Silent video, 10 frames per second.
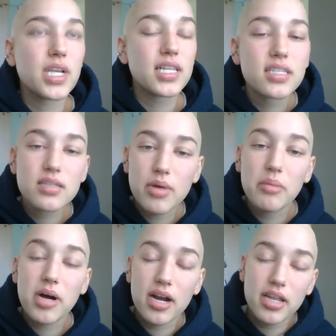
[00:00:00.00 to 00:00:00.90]
listen to my
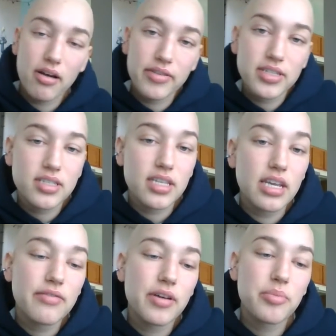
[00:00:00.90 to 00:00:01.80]
body,
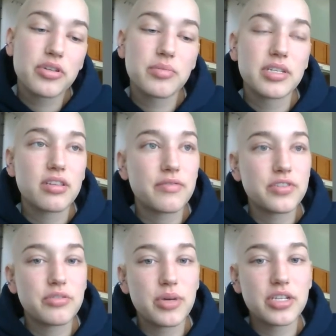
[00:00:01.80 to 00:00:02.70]
obviously. If I push myself
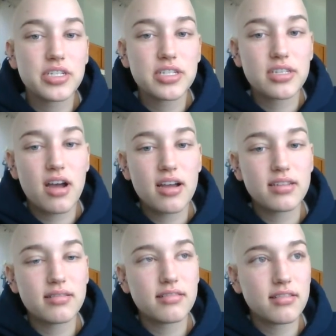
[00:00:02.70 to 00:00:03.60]
too much, it's not
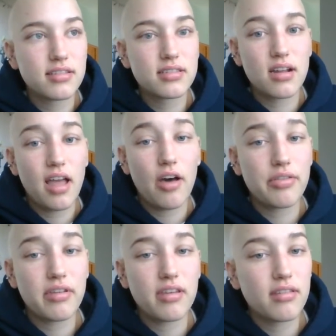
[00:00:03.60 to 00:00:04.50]

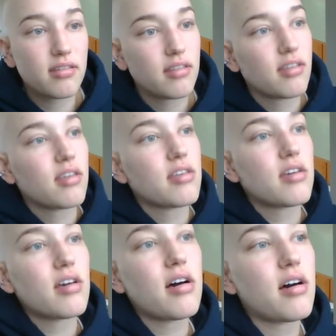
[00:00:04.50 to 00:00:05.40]
healthy.
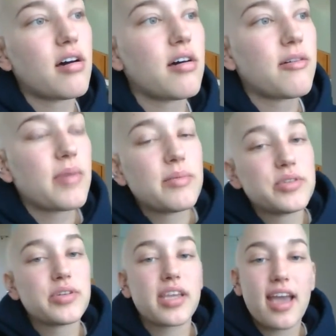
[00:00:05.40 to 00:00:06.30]
I'm
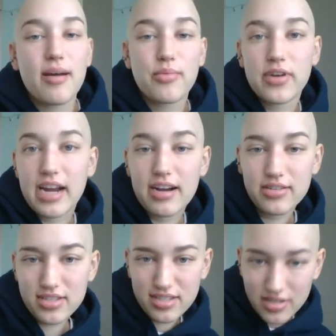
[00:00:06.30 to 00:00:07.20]
doing ab
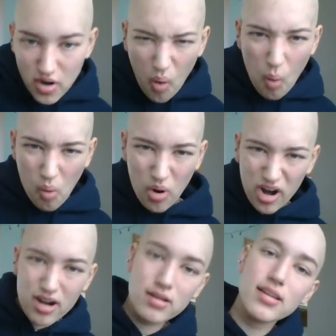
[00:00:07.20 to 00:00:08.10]
workouts,
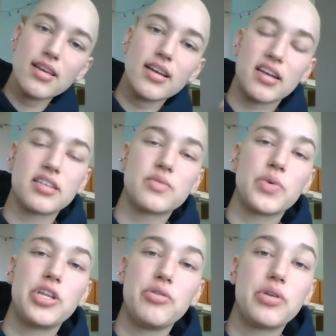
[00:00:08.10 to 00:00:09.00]
core, because
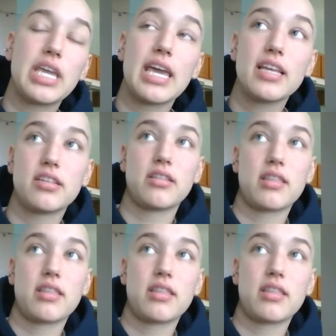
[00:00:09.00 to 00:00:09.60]
when you get